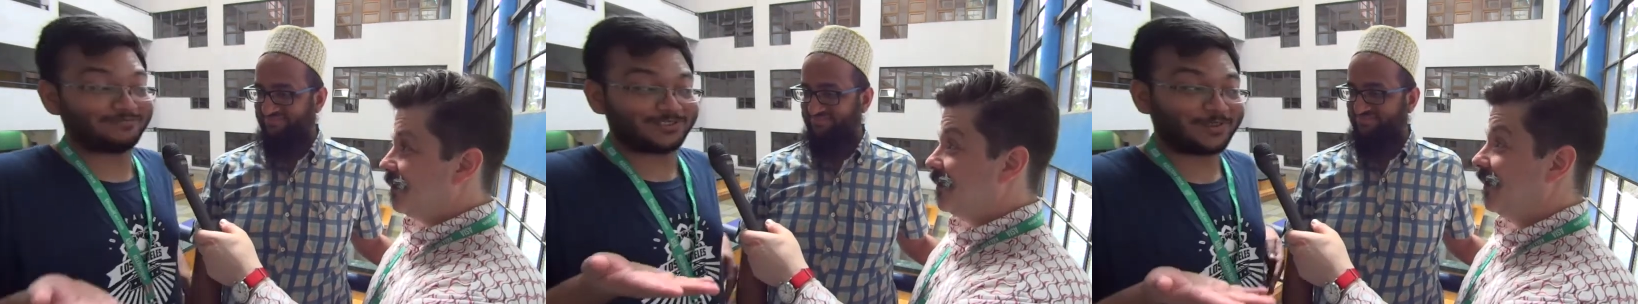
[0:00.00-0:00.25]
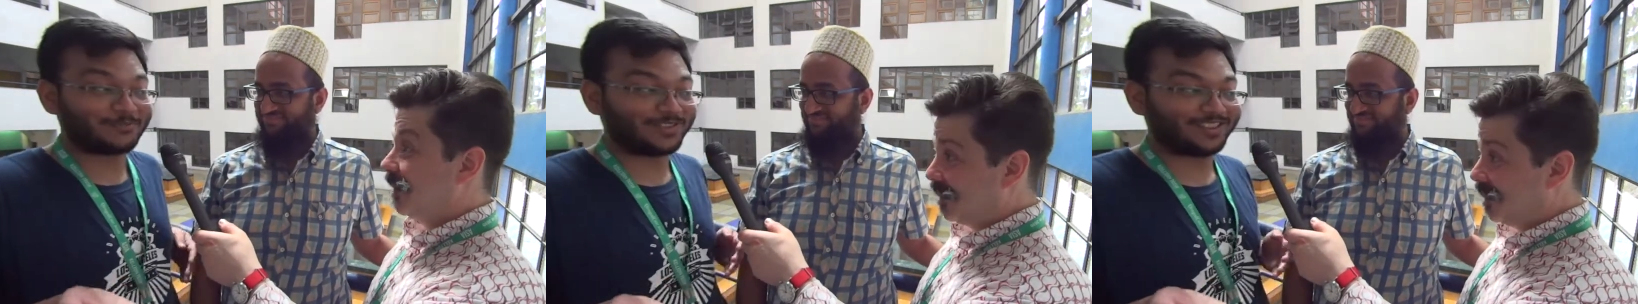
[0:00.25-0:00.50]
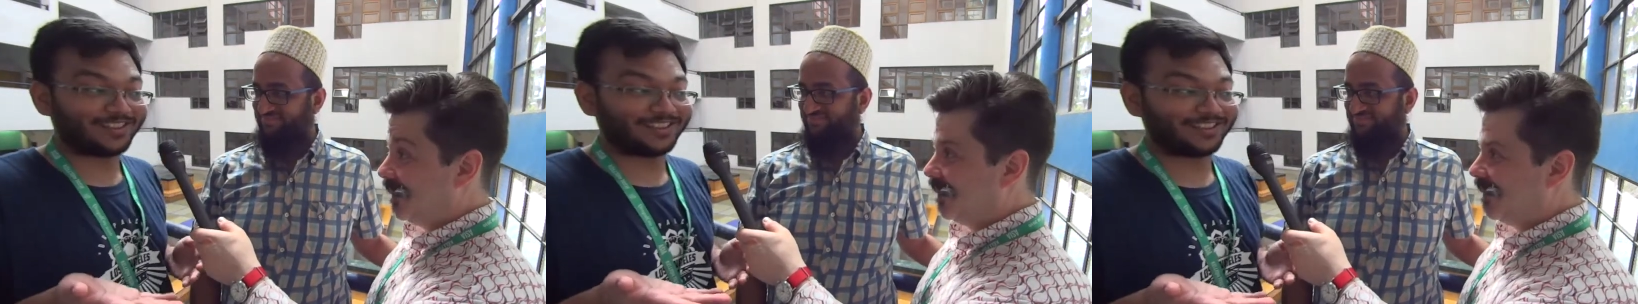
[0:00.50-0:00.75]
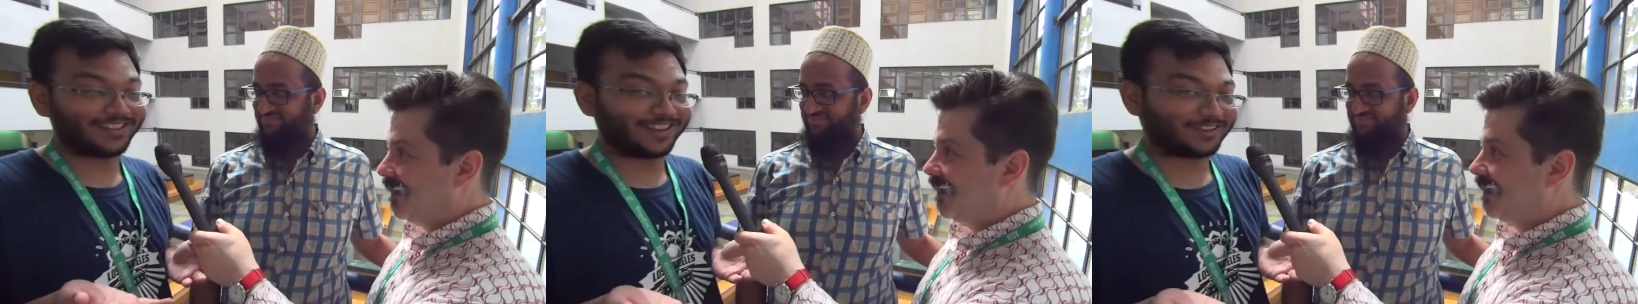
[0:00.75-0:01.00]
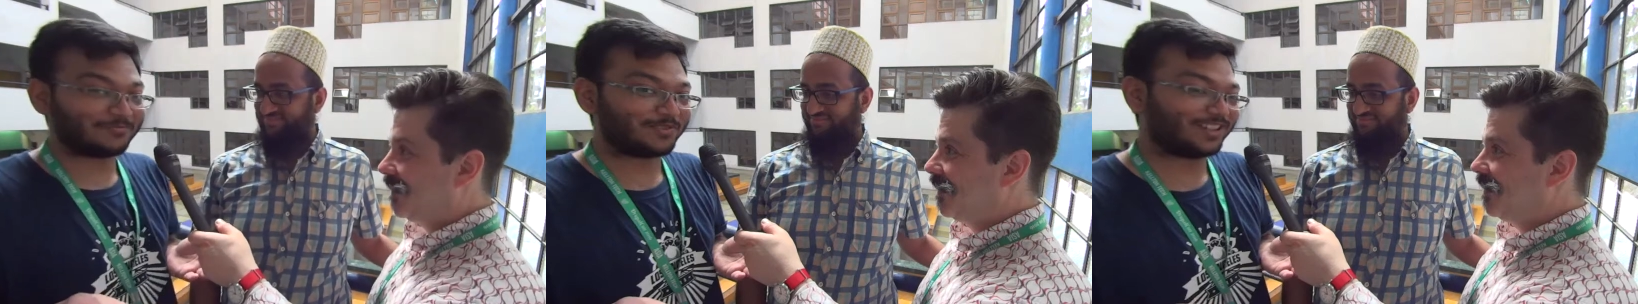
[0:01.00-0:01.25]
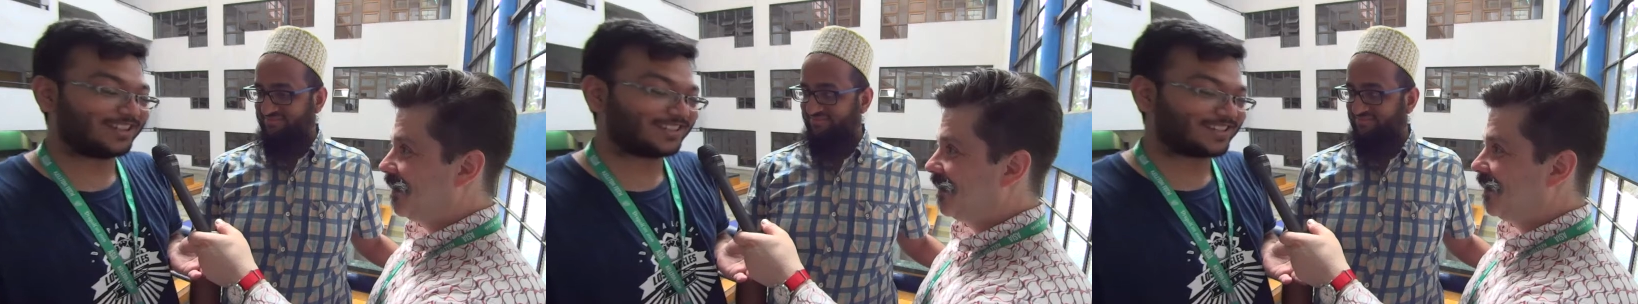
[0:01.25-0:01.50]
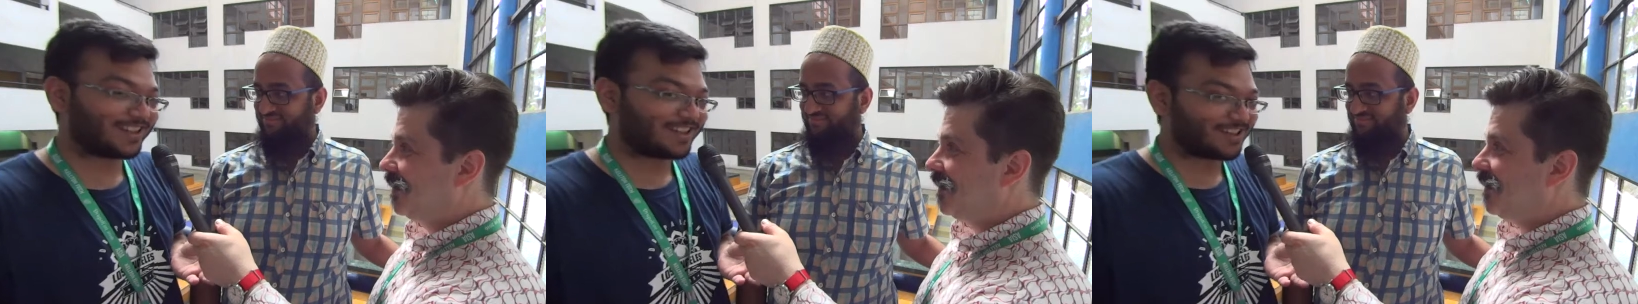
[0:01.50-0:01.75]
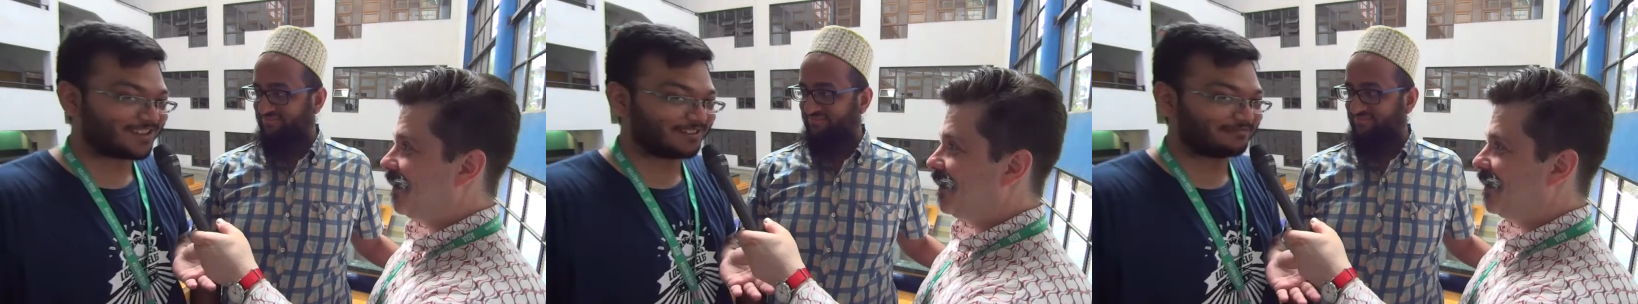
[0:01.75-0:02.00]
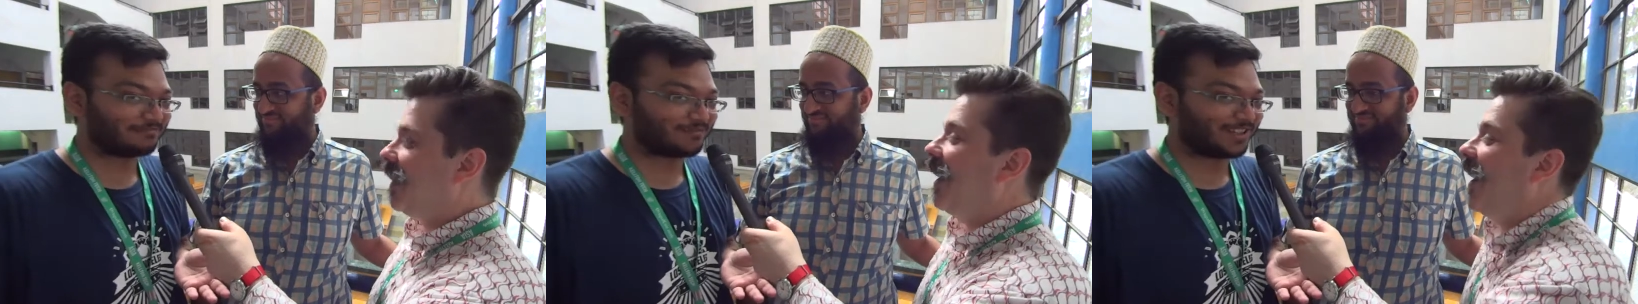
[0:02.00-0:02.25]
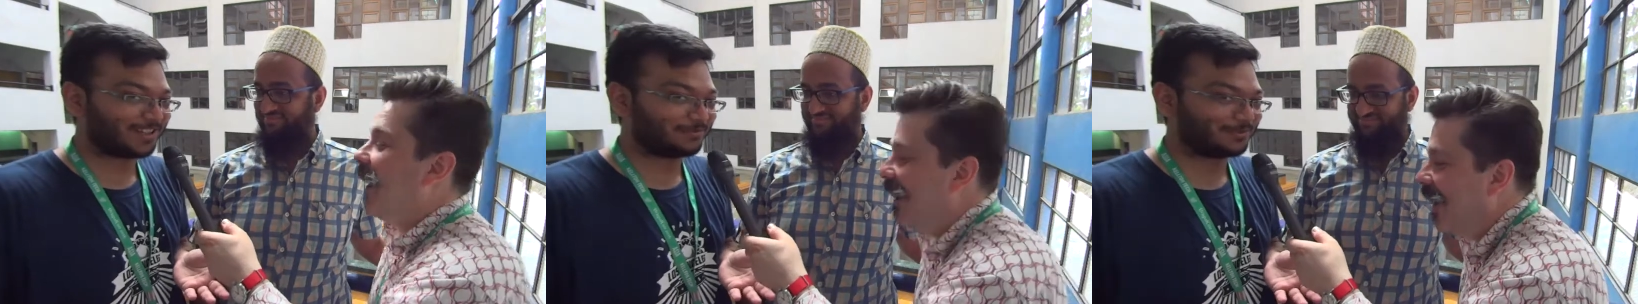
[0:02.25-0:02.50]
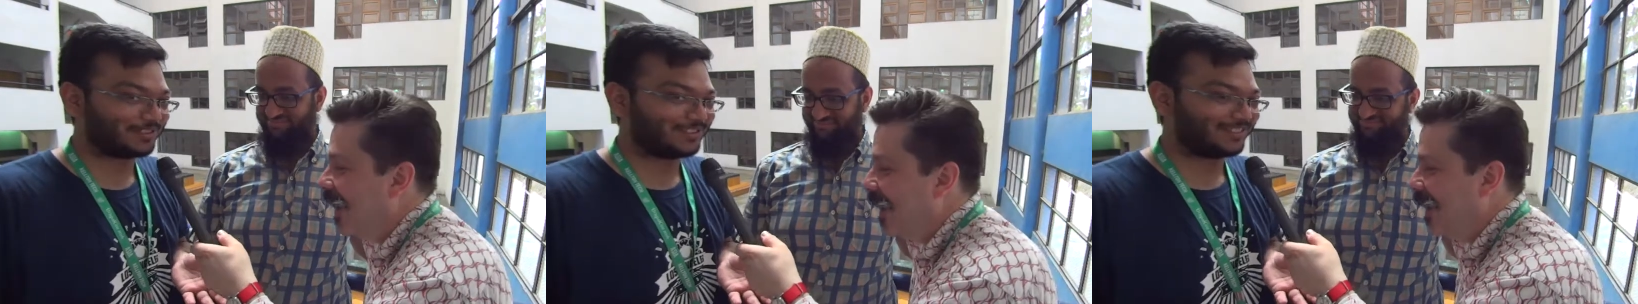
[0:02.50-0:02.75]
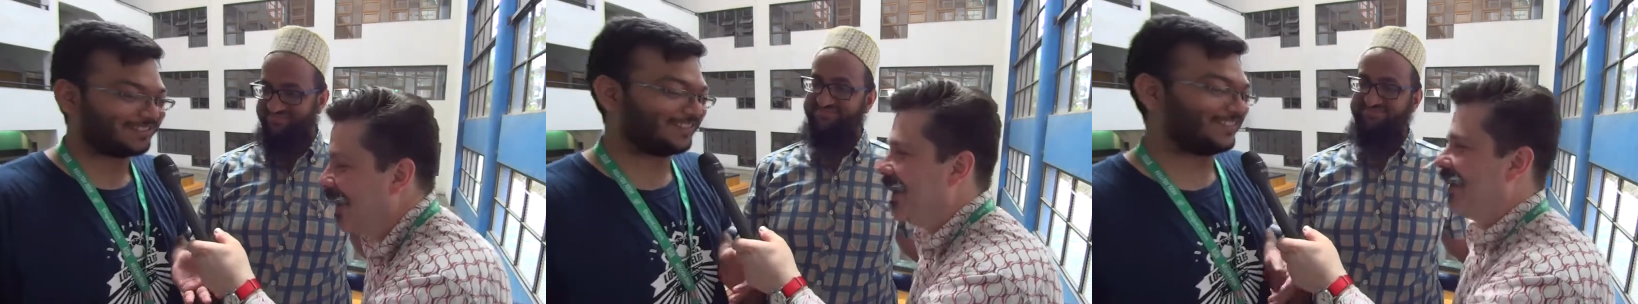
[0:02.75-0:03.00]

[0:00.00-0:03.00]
Speaker 1: Something like a mini jam, maybe.